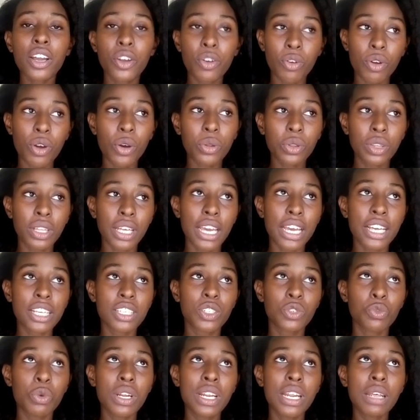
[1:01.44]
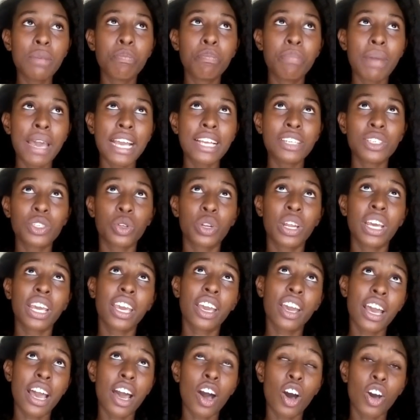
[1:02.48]
hair growth is really based on
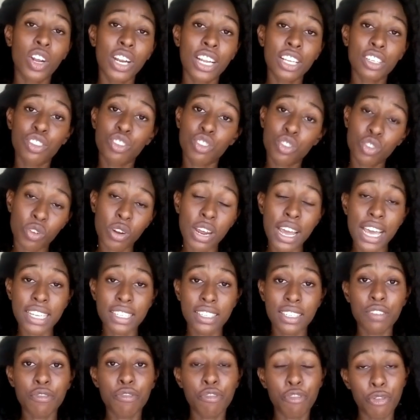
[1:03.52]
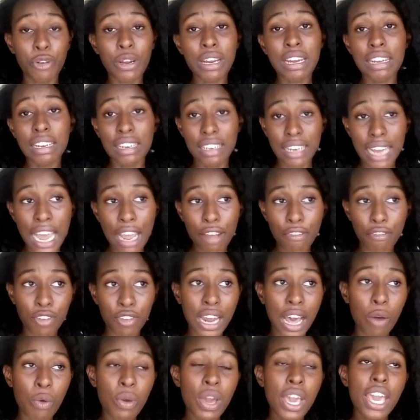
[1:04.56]
a stress-free life.
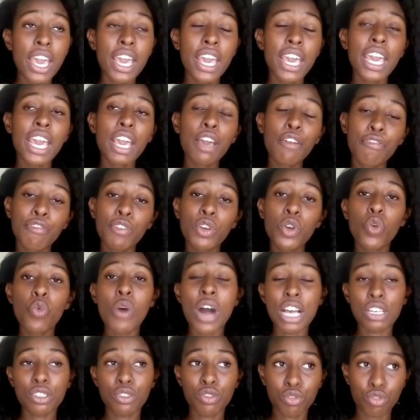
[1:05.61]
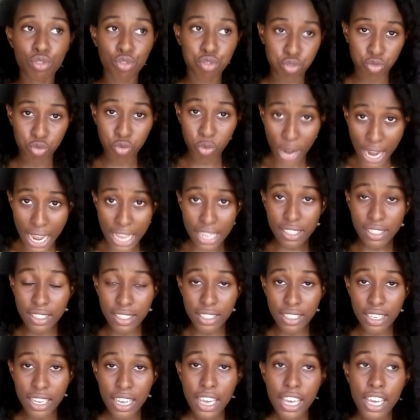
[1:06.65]
Now, if you are
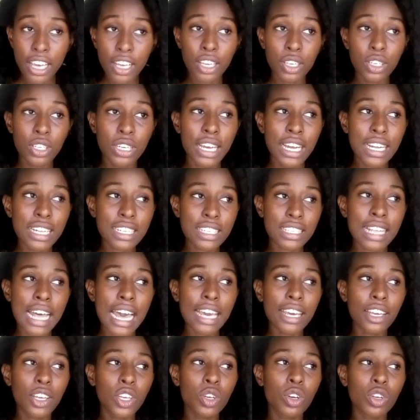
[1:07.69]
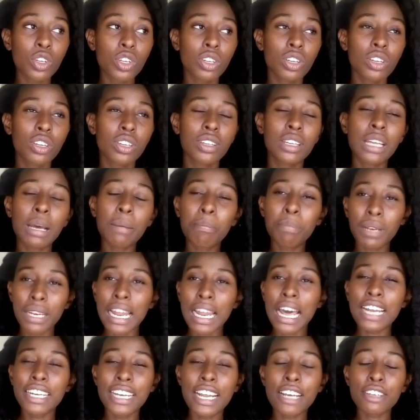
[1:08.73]
stressed, it's like
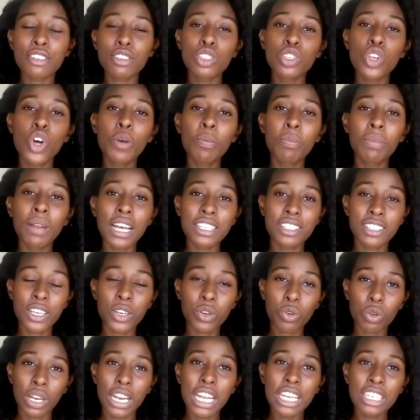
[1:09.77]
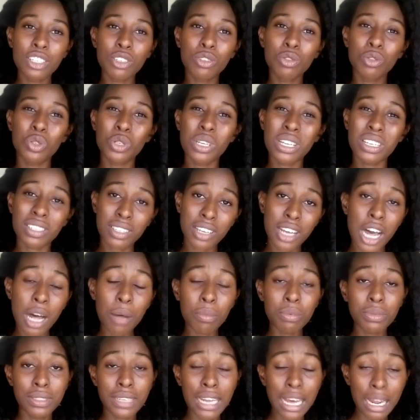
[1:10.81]
there's no blood circulation to the
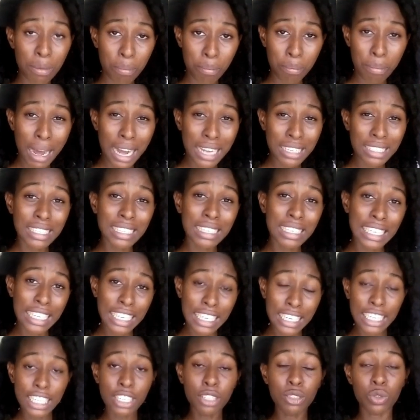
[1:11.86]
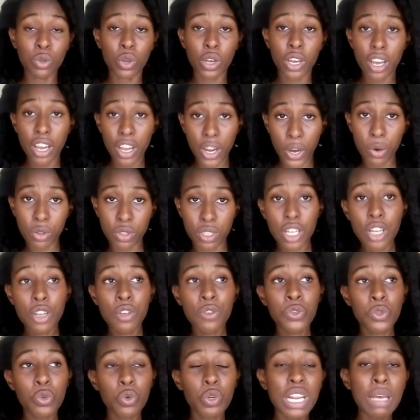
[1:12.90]
scalp that much, leading to hair growth.
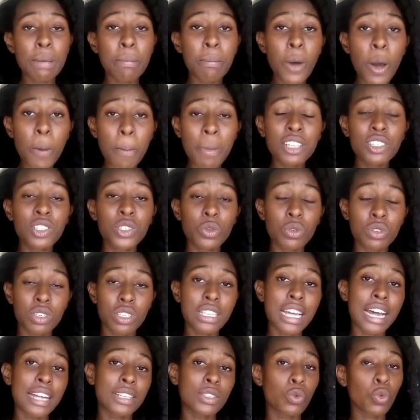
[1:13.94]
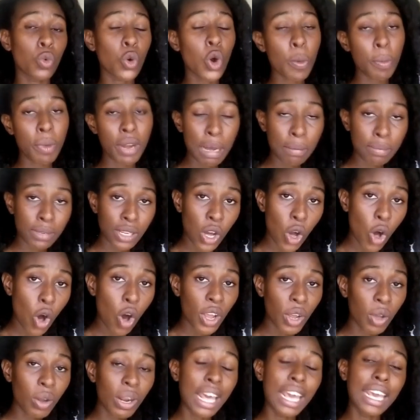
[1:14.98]
So the moment you start warming up the
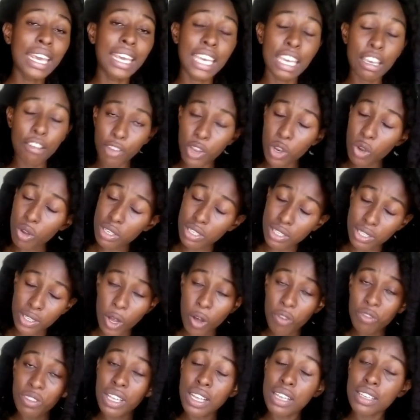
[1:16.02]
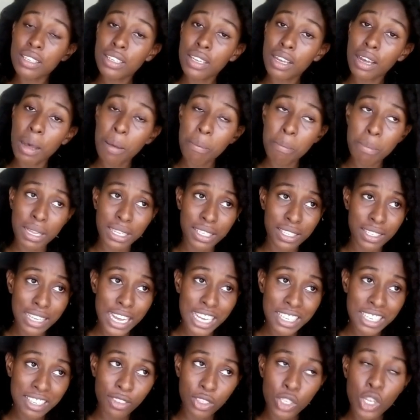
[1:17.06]
oil and giving yourself the scalp
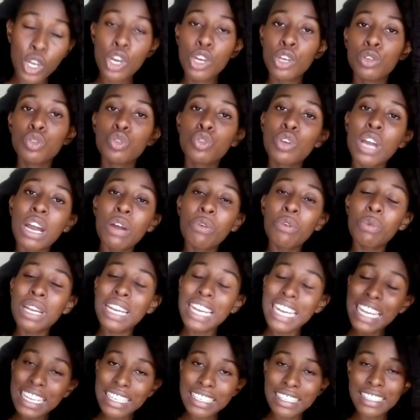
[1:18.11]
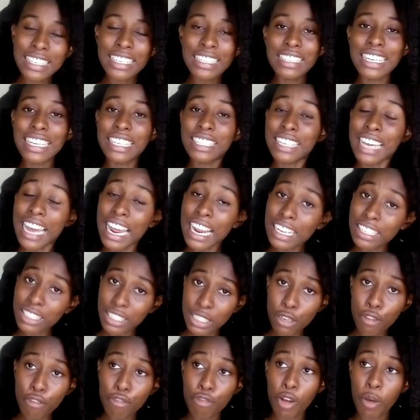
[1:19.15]
massages, you are releasing the
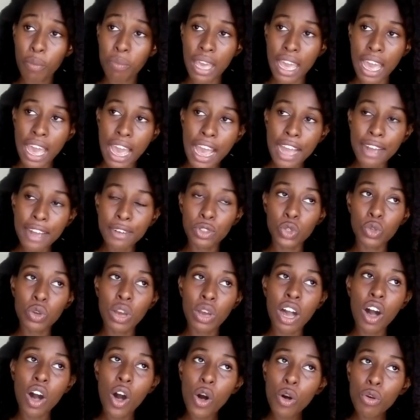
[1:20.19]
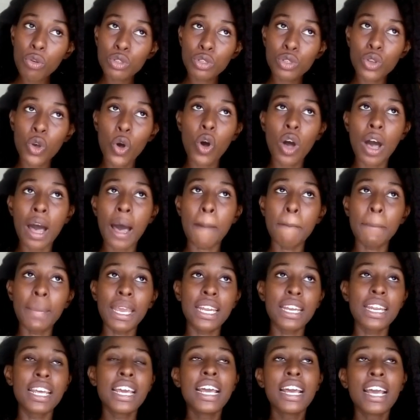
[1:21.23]
tension from your head. You are also,
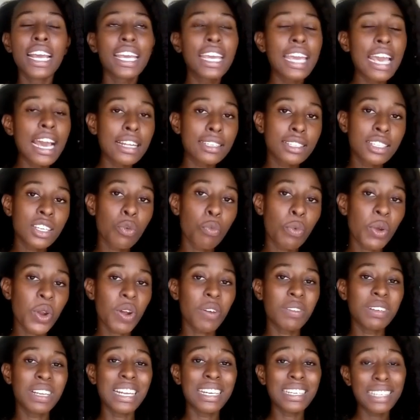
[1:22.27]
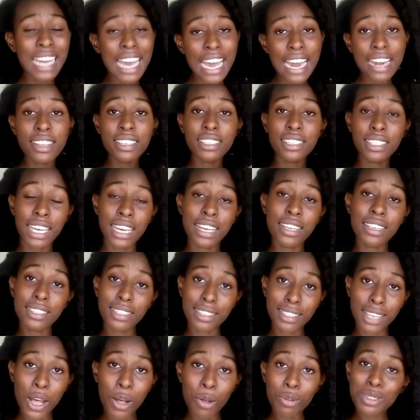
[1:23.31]
getting rid of the dead
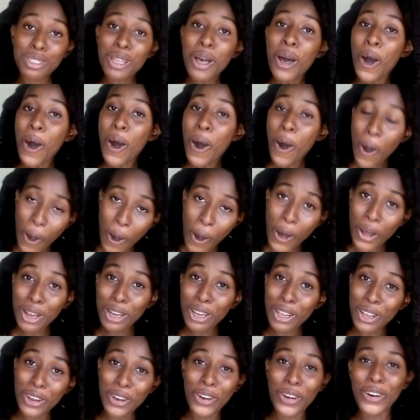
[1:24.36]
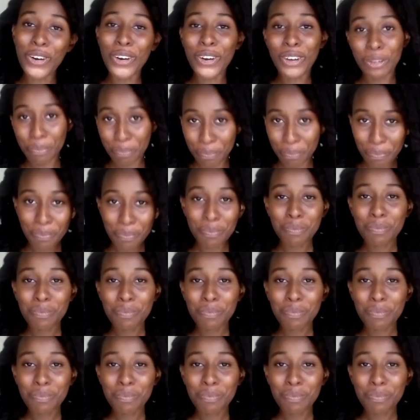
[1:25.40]
skin cells on your